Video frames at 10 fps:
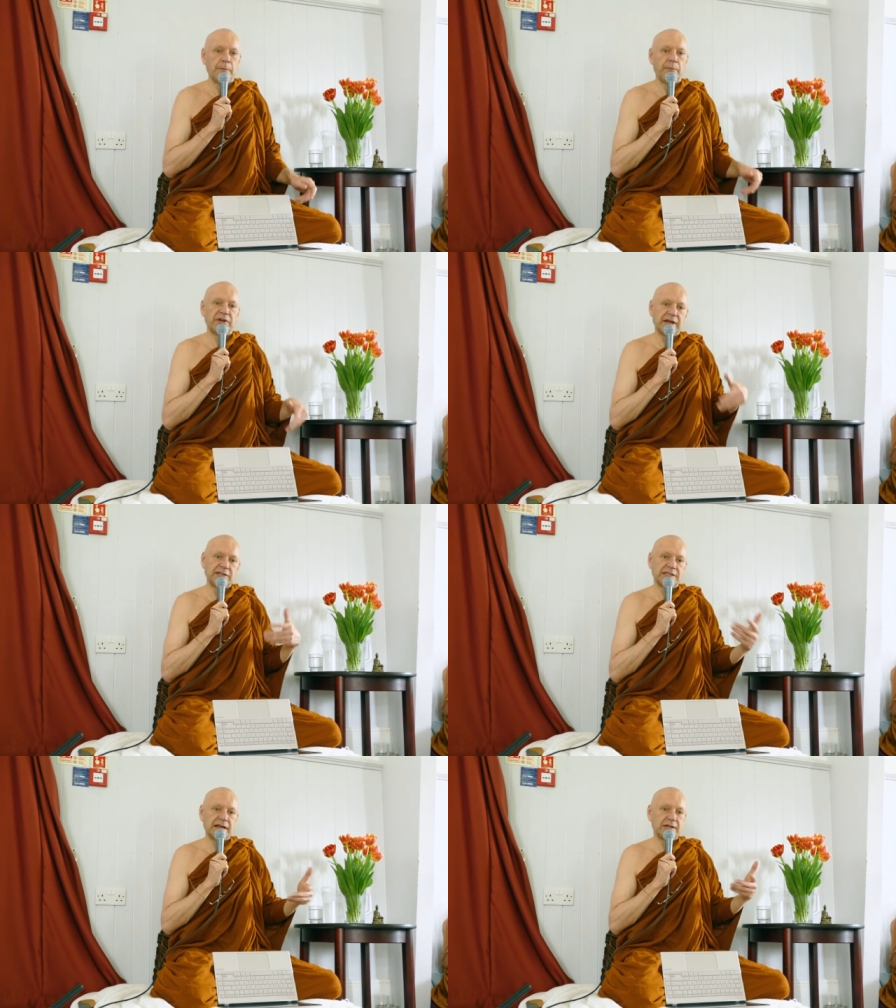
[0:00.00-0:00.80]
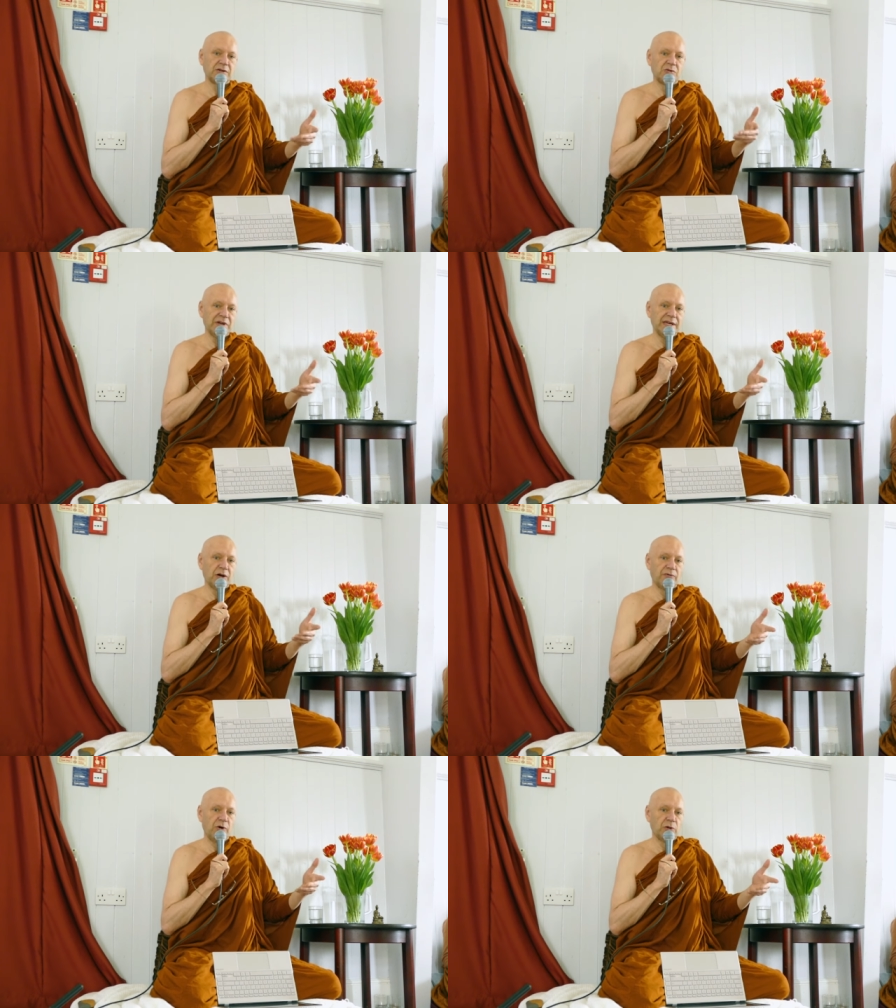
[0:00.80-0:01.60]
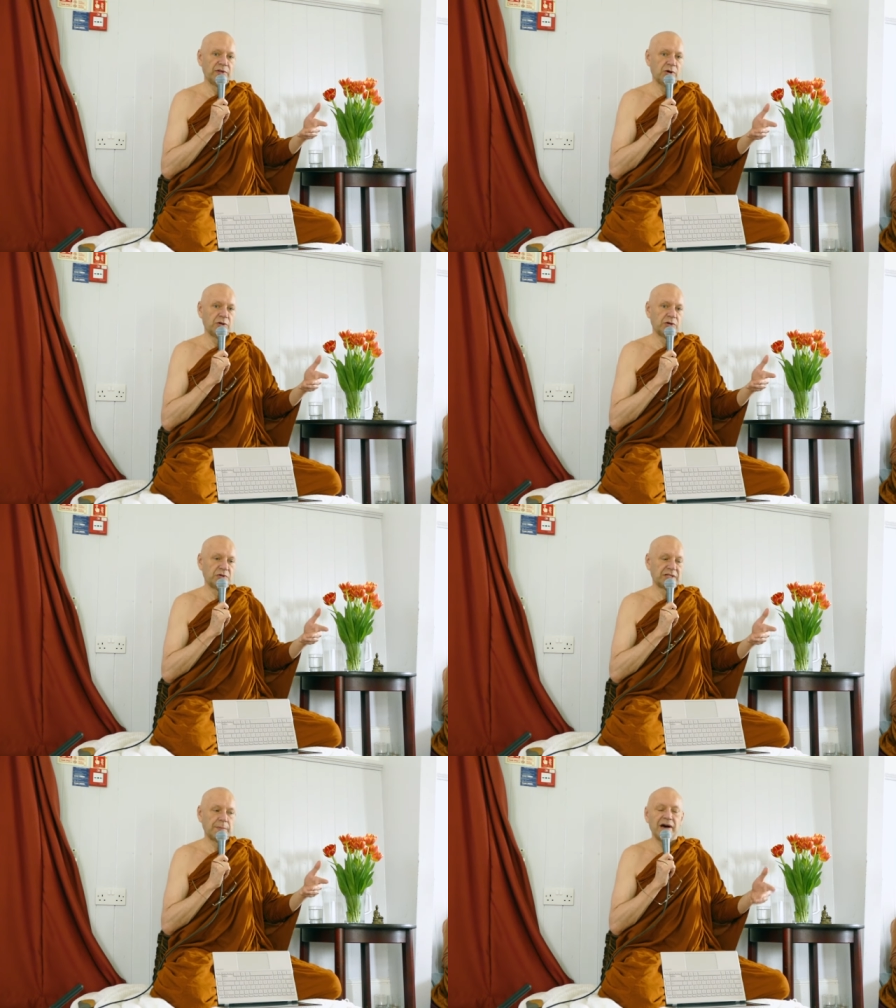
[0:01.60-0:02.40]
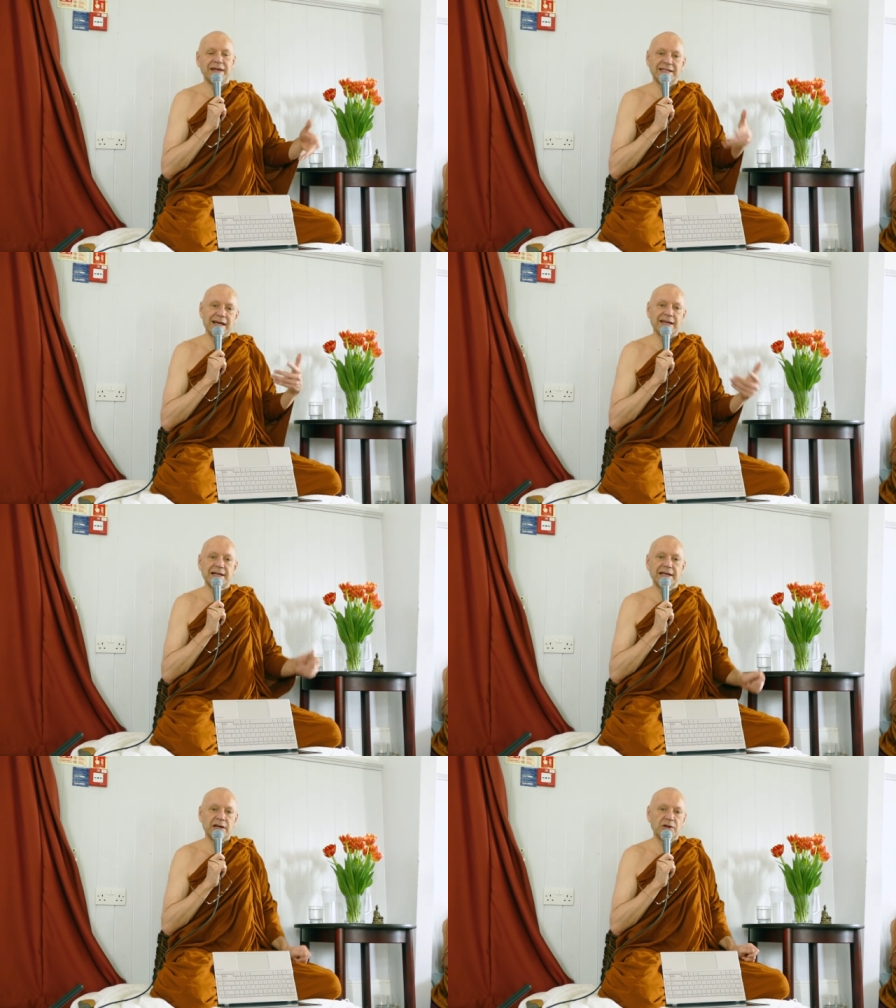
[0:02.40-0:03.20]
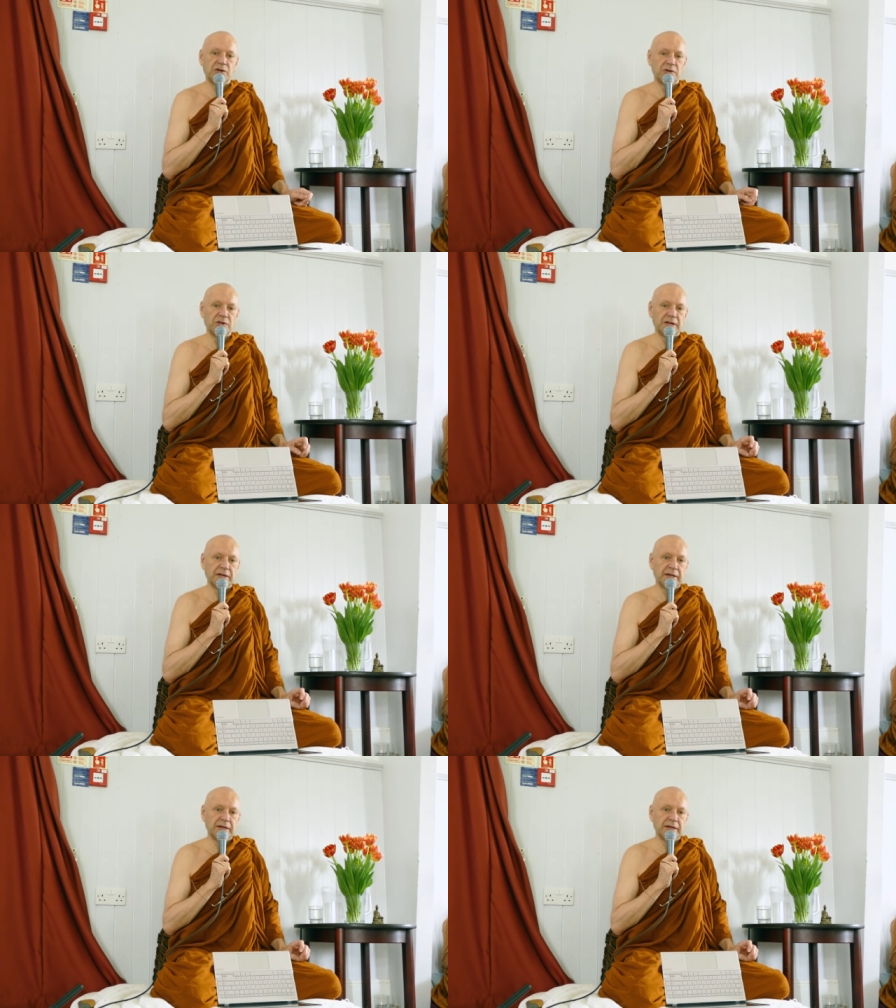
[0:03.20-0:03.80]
But a degree of holding on to samadhi is actually good.